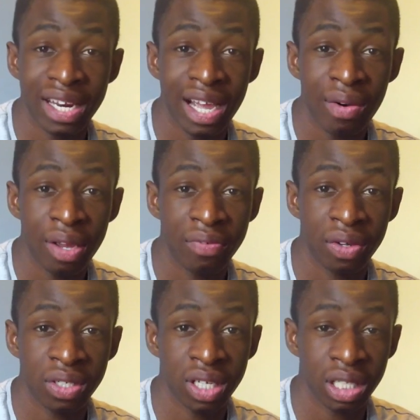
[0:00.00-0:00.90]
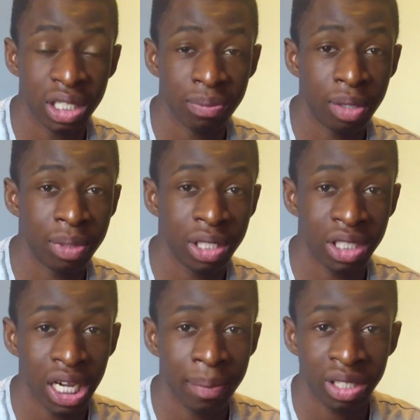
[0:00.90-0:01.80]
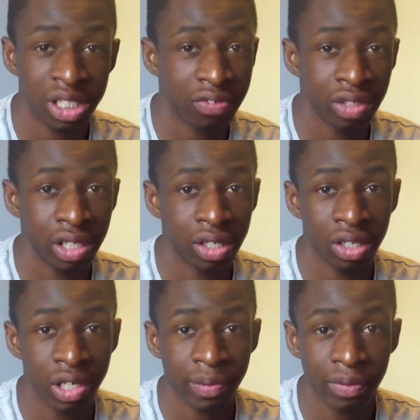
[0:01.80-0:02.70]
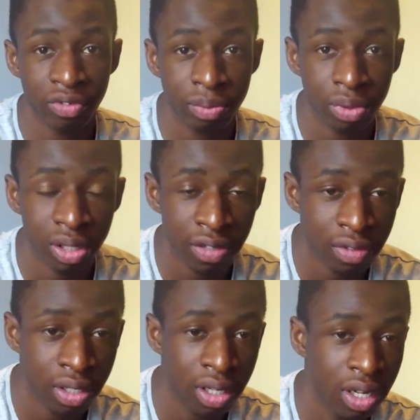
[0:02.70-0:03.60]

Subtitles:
now, if it's at this moment in time, I definitely couldn't give up football either.